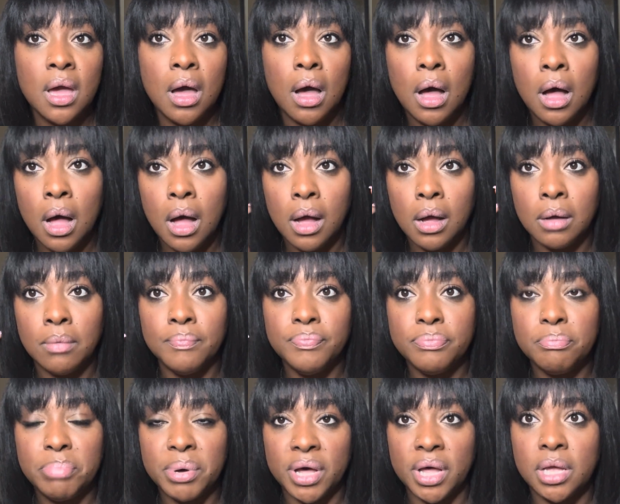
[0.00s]

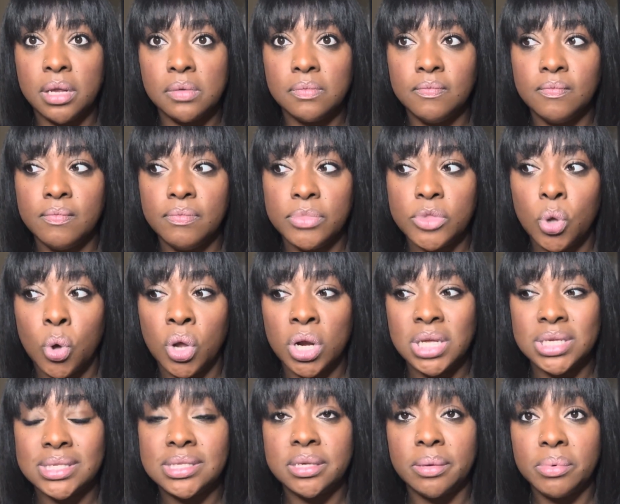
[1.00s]
But on
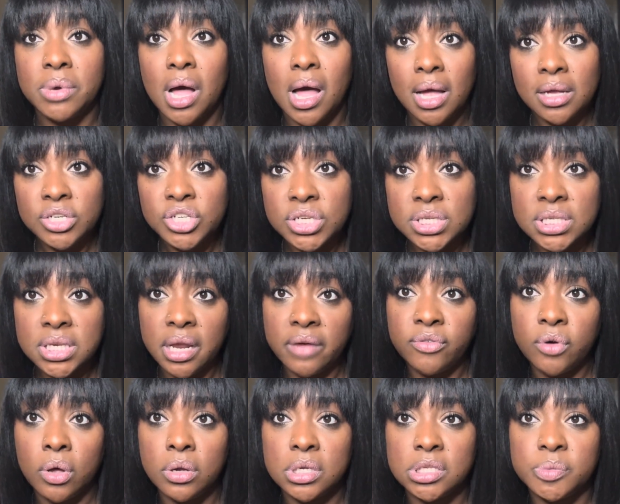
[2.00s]
a subconscious
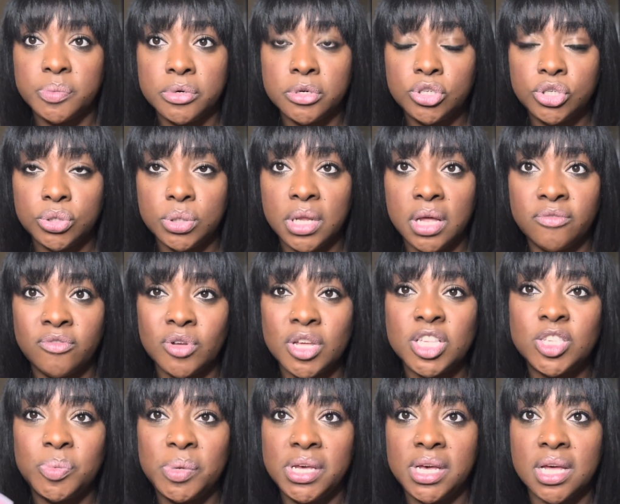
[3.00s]
level, on a spiritual level,
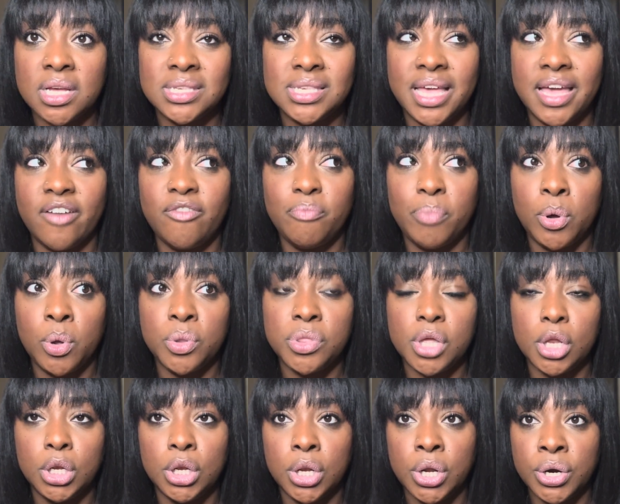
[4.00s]
it's because they have
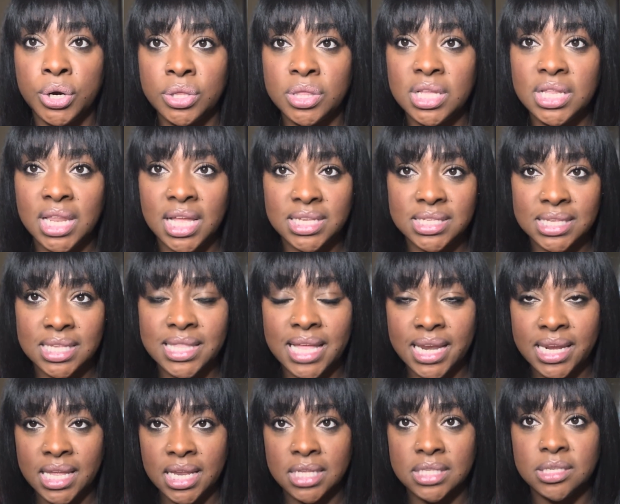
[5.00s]
both learned the lesson
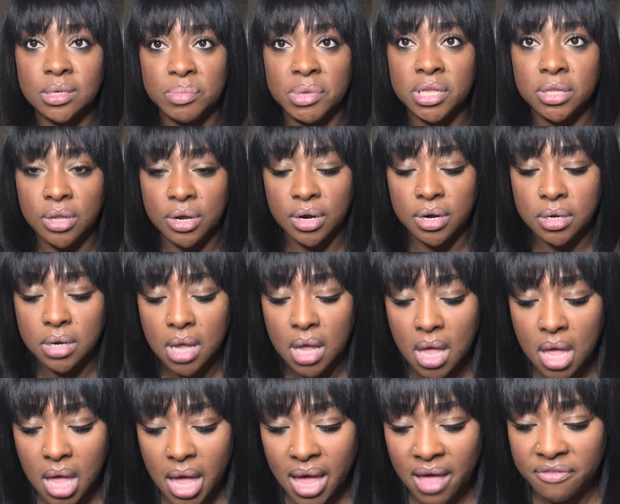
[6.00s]
that needed to be learned.
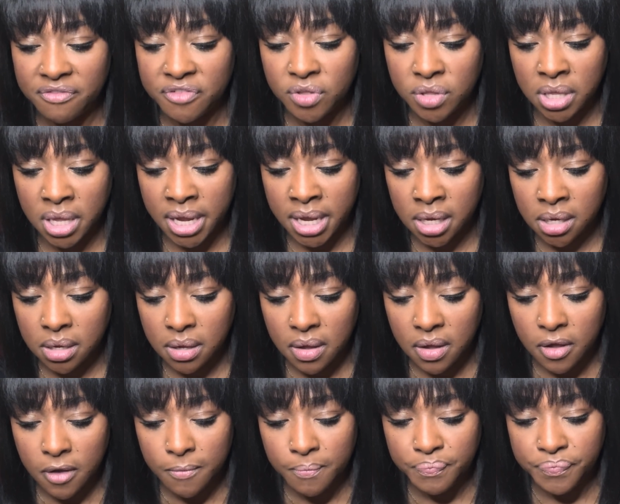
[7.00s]
I feel like
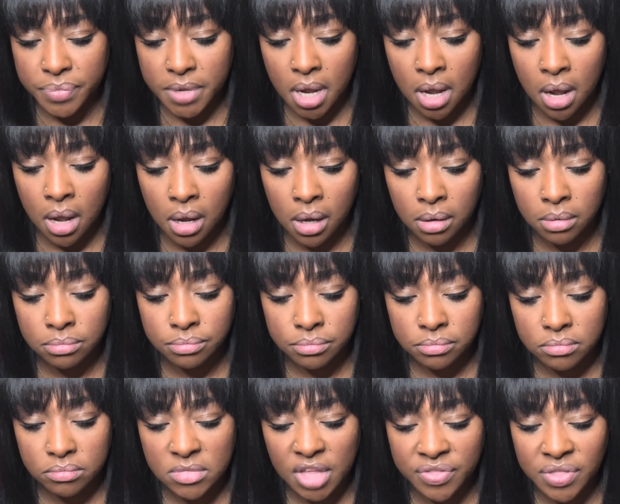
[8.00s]

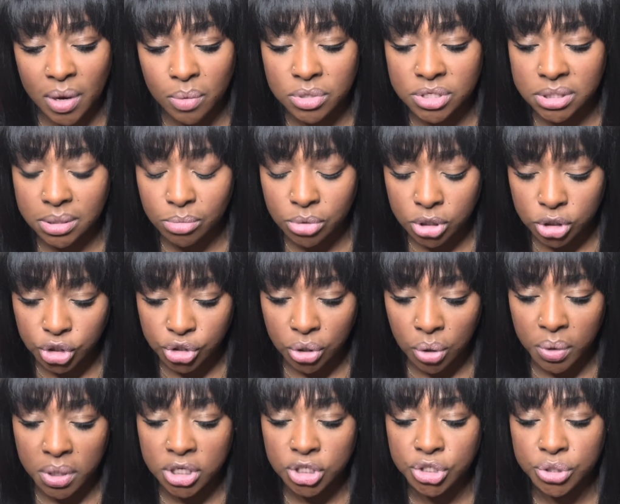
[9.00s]
there was some
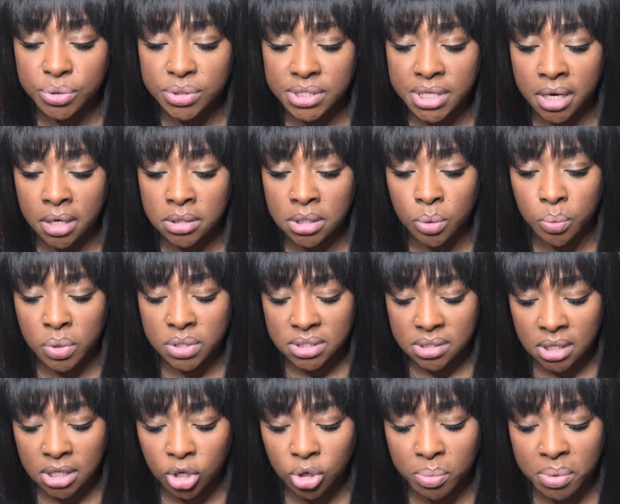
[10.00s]
control issues there. There was
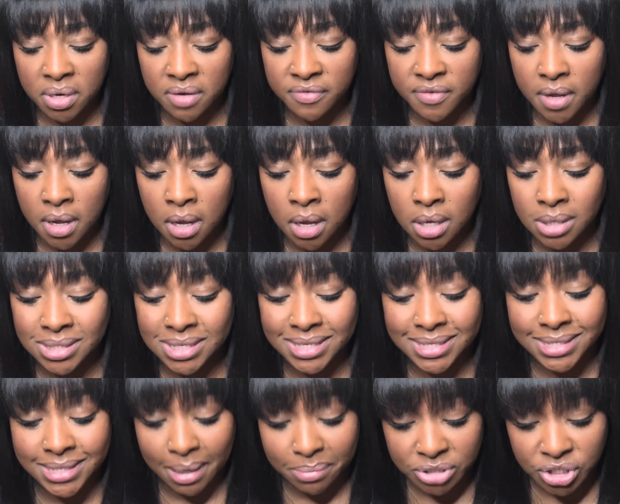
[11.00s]
a little bit of
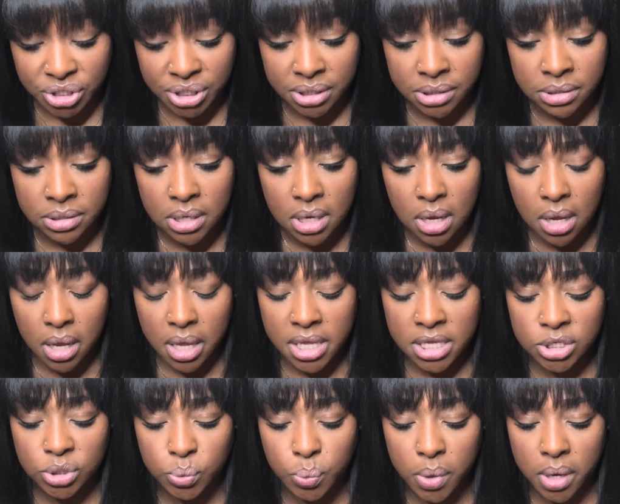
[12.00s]
deception
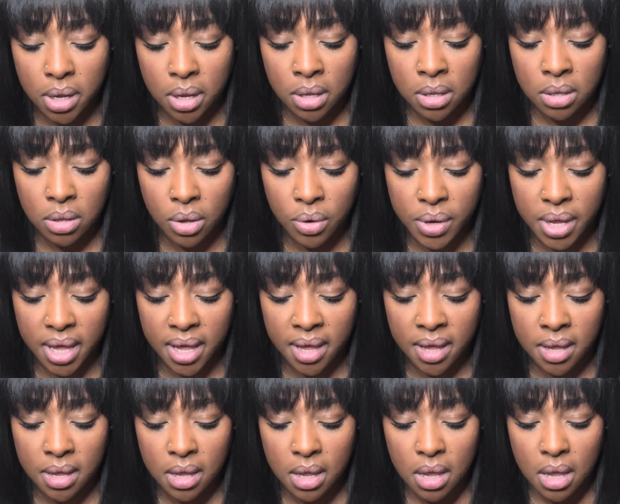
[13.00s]
as well.
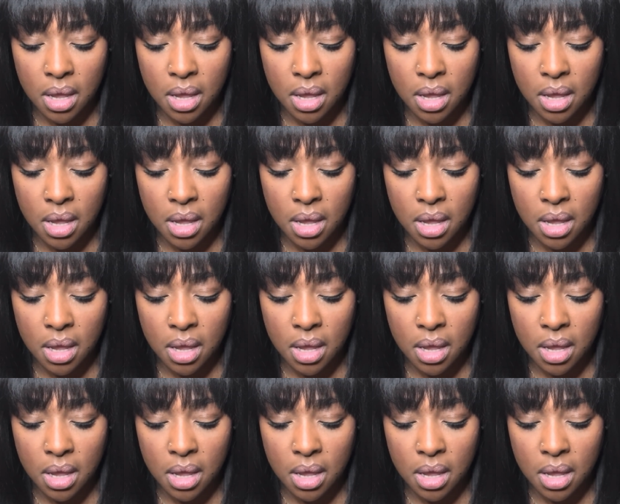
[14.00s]
Okay.